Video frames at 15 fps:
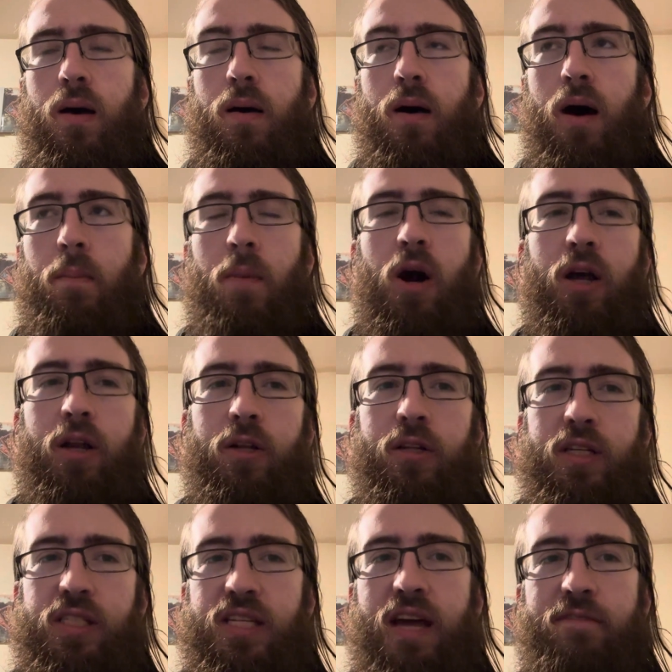A model
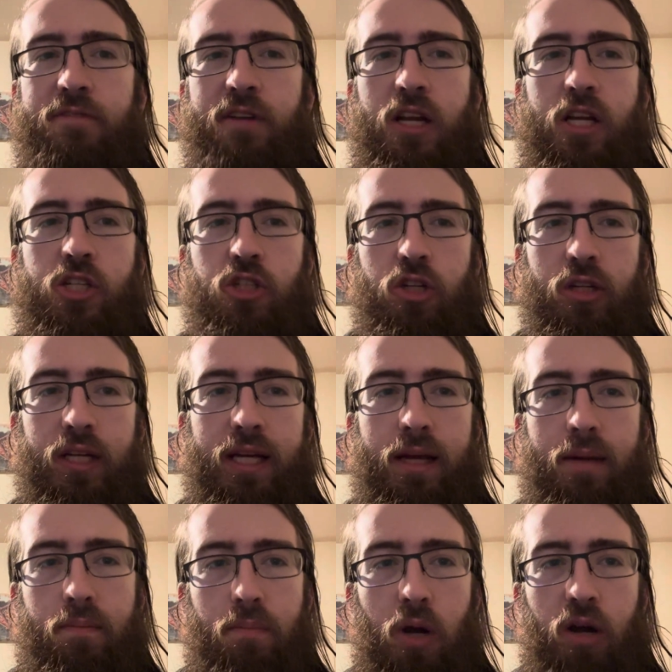is definitionally
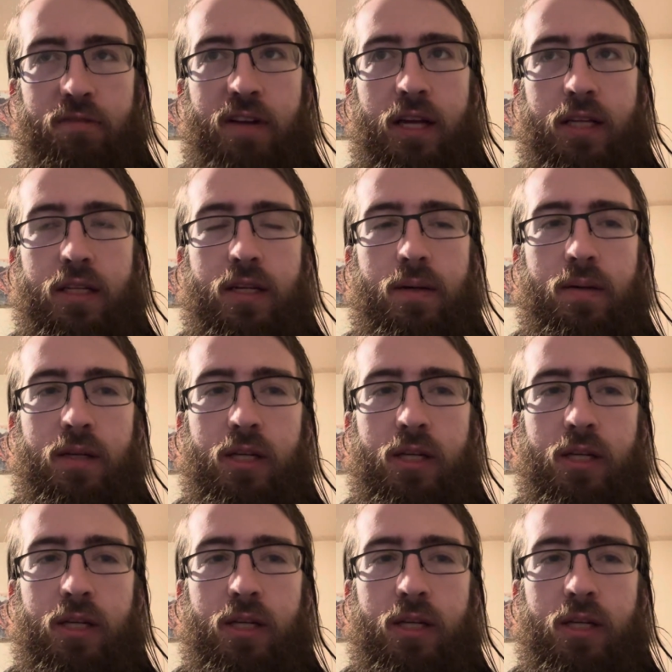imperfect.